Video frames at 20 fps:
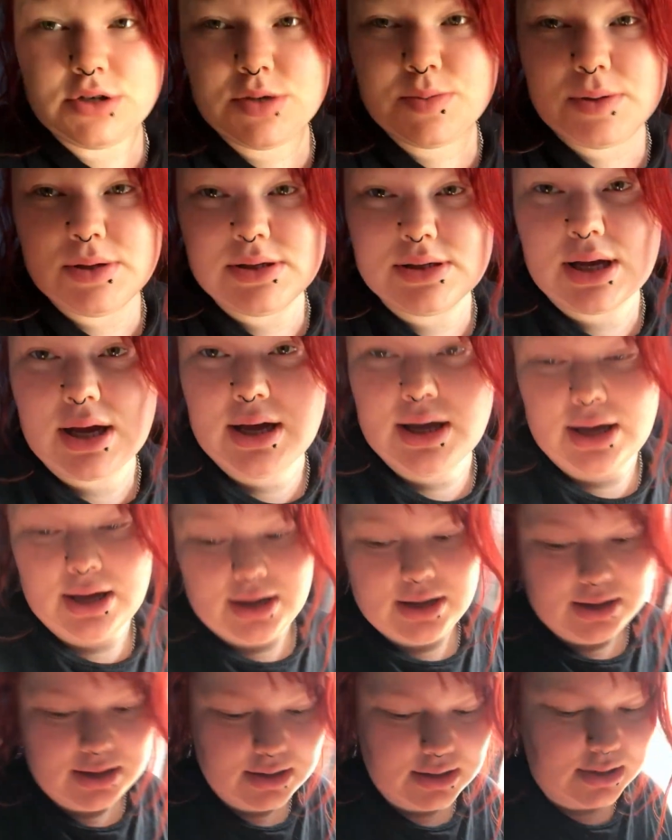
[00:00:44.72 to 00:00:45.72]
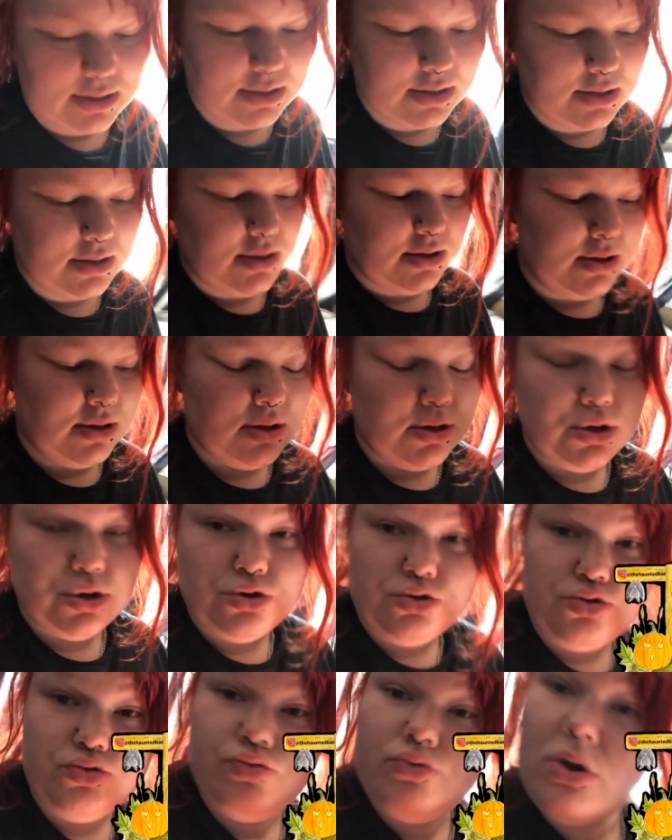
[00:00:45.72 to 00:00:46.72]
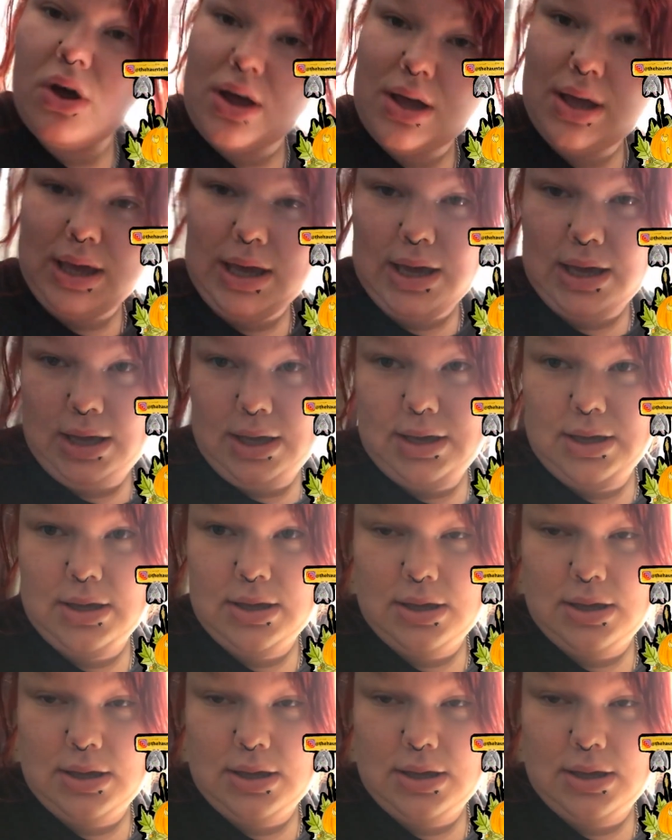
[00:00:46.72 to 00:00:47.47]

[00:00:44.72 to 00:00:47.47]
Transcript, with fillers: just been sat here trying